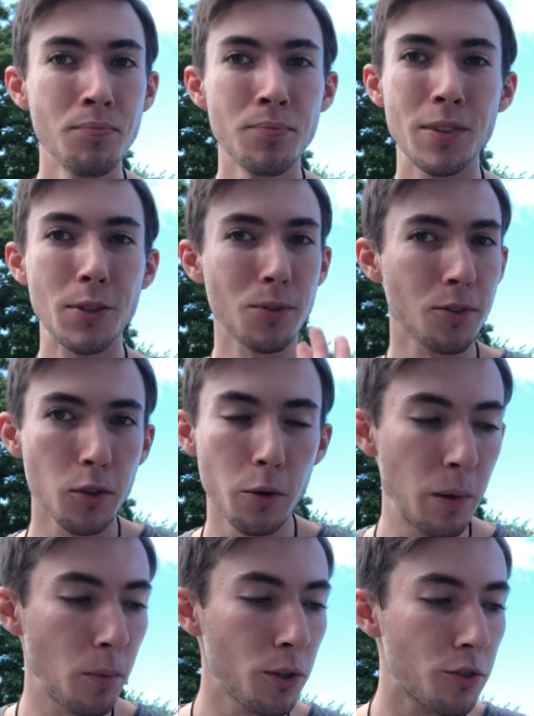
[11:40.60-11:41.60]
this one's a little
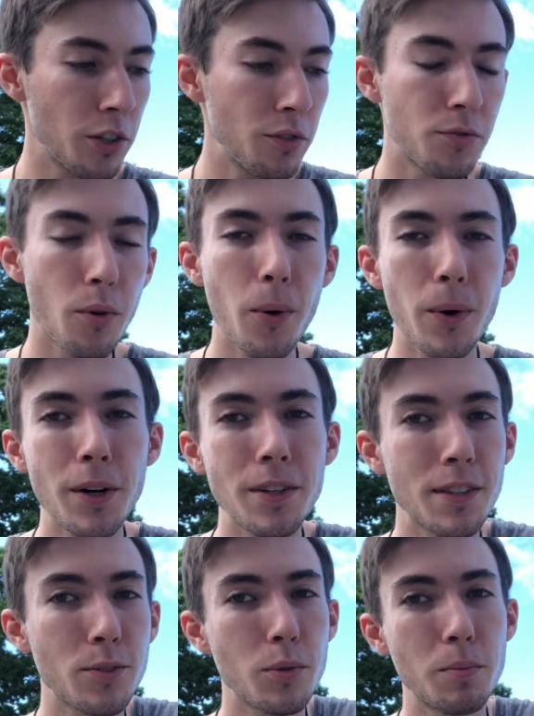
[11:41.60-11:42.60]
bit more straightforward.
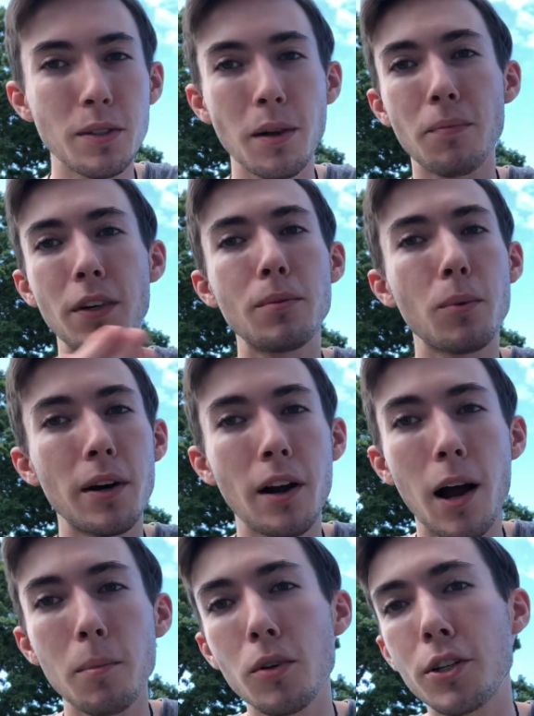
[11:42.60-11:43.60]
This would be something where
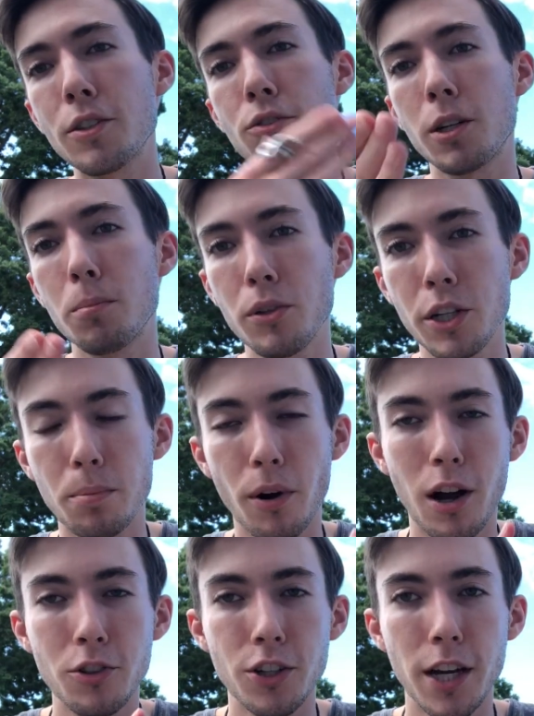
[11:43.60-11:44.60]
I'm looking to complete a
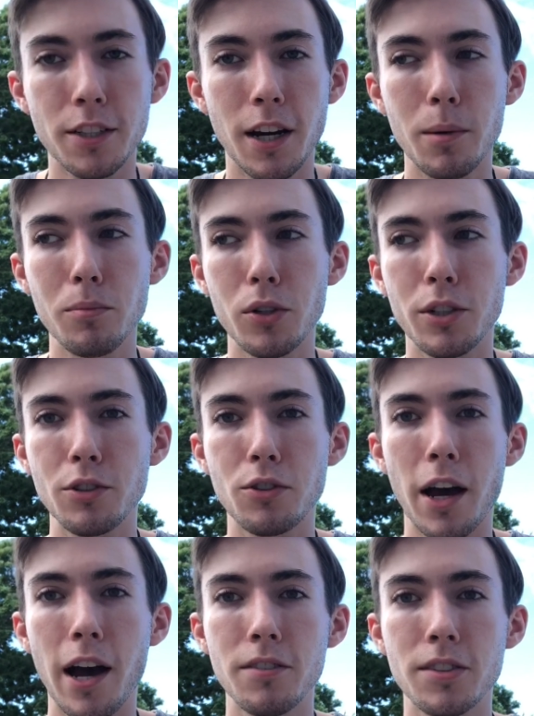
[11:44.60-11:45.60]
project. I'm looking
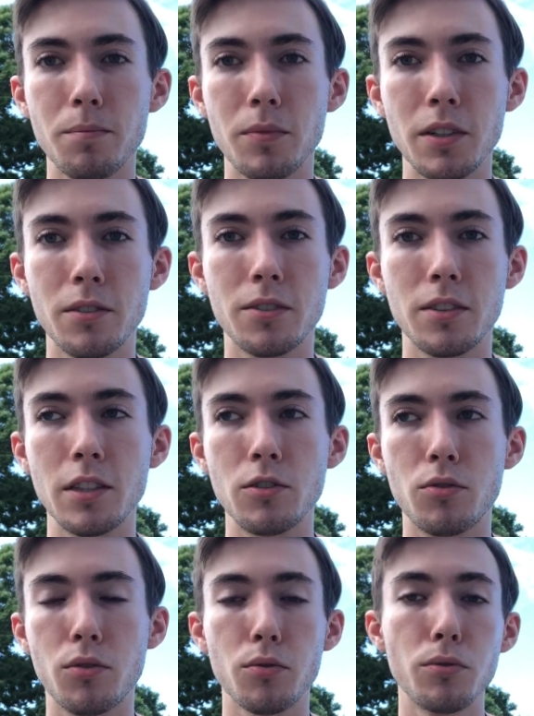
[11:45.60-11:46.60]
to have something seen
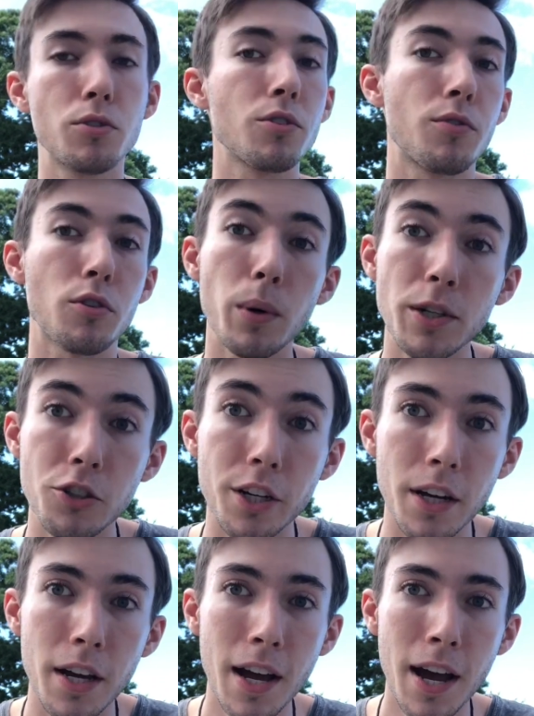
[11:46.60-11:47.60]
through to
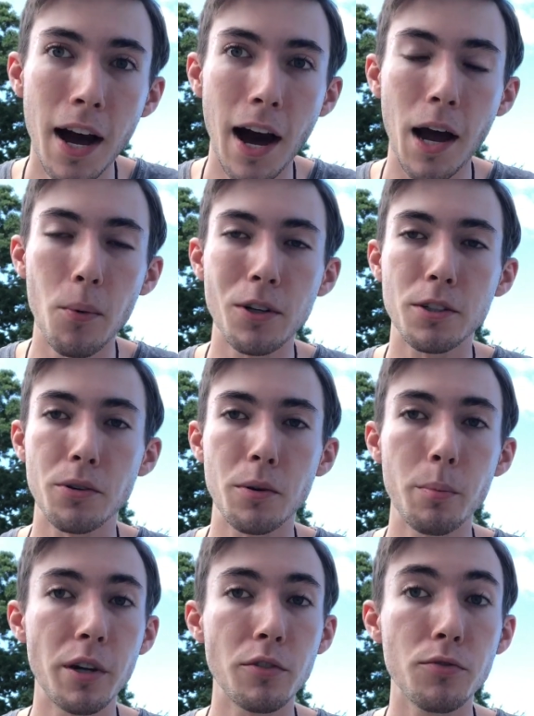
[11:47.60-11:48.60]
fruition. I want to
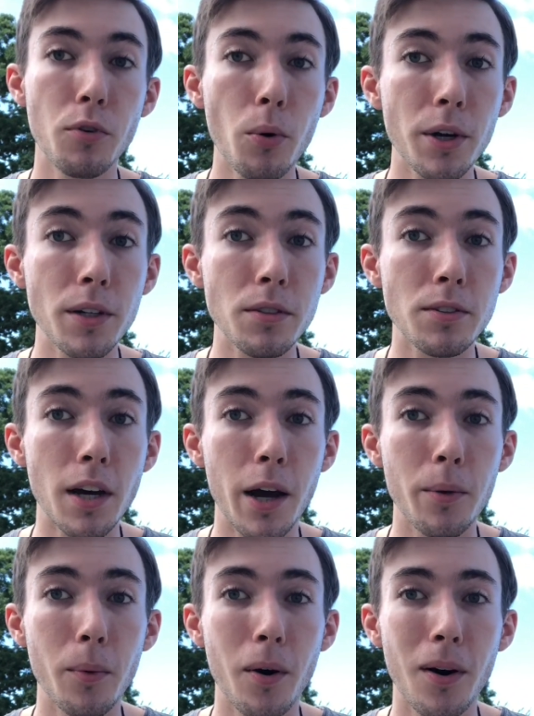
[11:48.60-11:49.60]
remain focused.
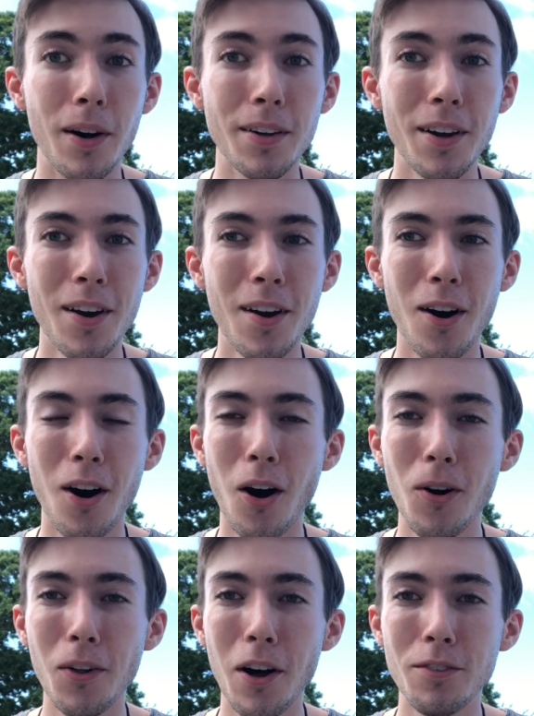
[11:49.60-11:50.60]
I want
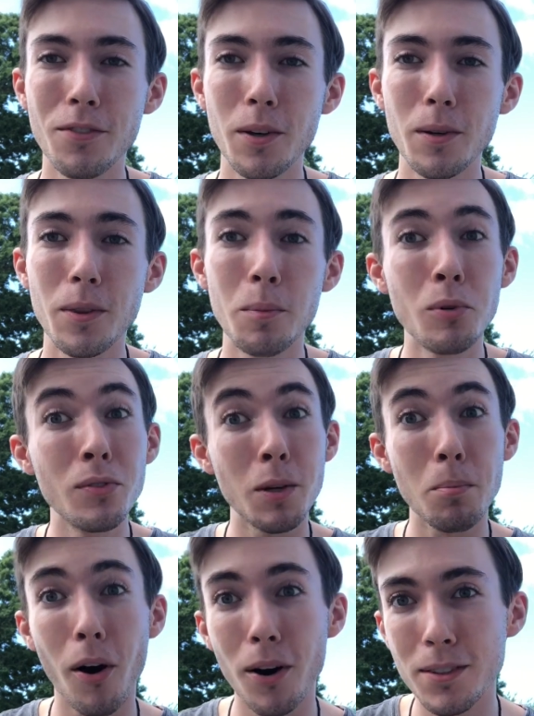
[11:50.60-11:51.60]
all of the
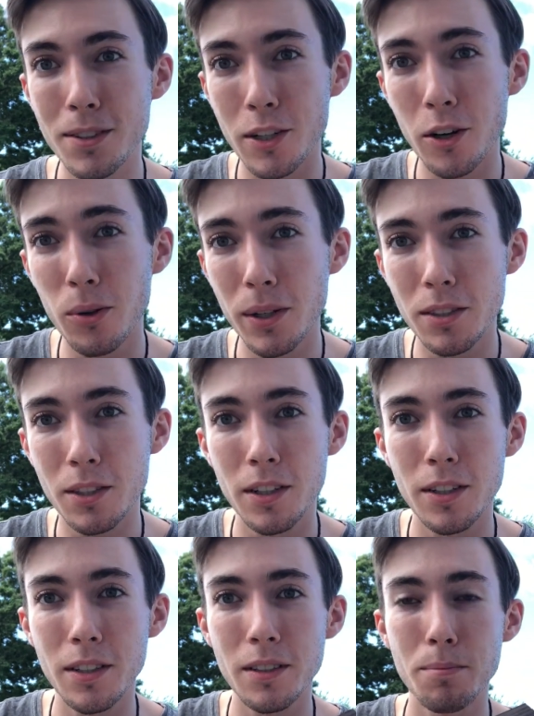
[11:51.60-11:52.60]
moving parts that go
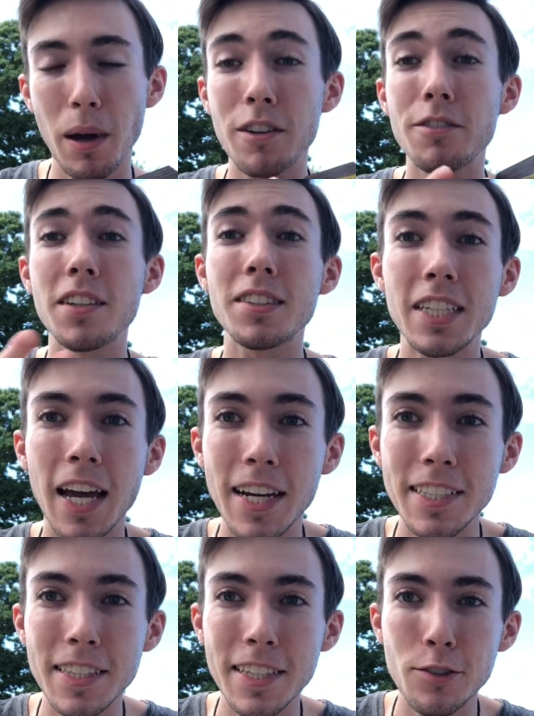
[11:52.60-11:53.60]
into manifesting
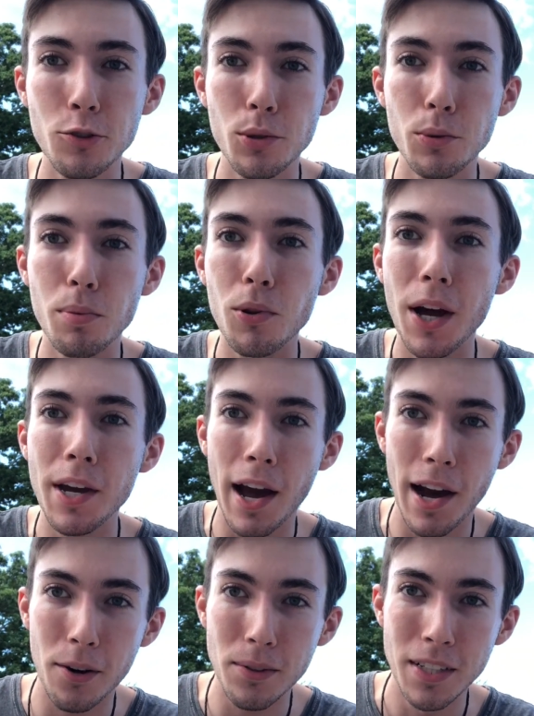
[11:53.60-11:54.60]
anything to play
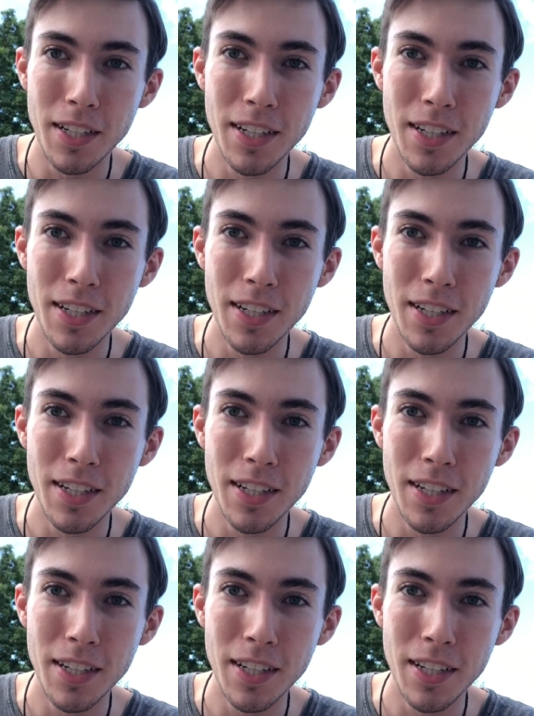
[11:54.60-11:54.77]
out